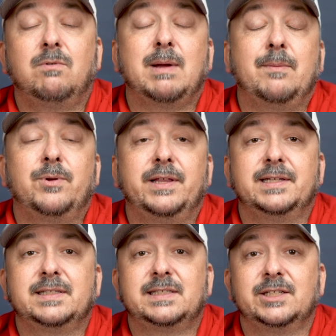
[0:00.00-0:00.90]
we might put
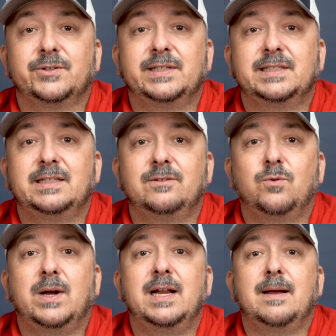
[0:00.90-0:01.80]
these distilleries in
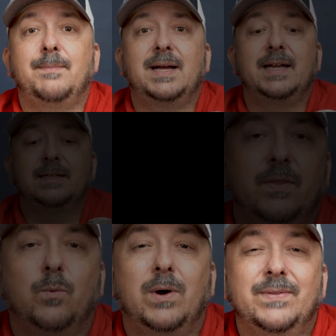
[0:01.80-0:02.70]
quite a bind.
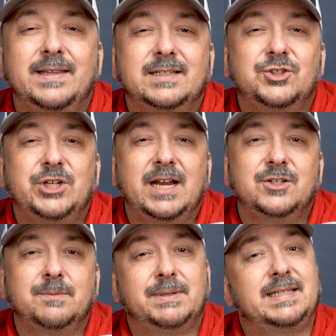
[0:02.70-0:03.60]
The one thing that's
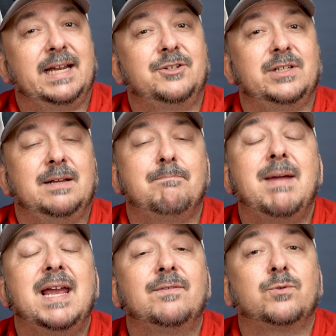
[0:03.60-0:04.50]
changing potentially in
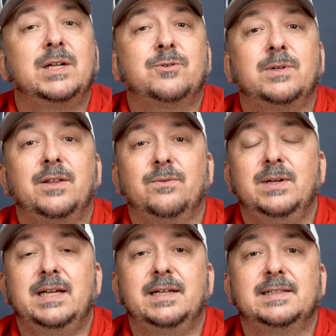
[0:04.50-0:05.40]
May of
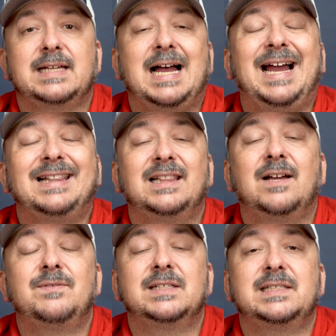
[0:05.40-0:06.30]
2023 is I'd
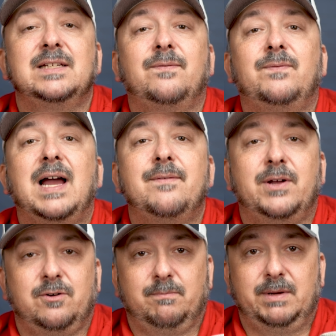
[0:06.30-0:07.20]
love to see a
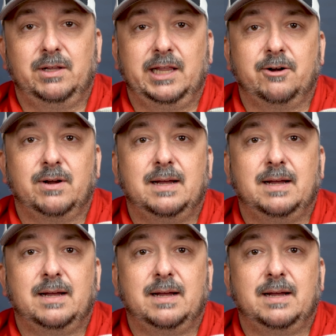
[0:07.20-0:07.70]
500 milliliter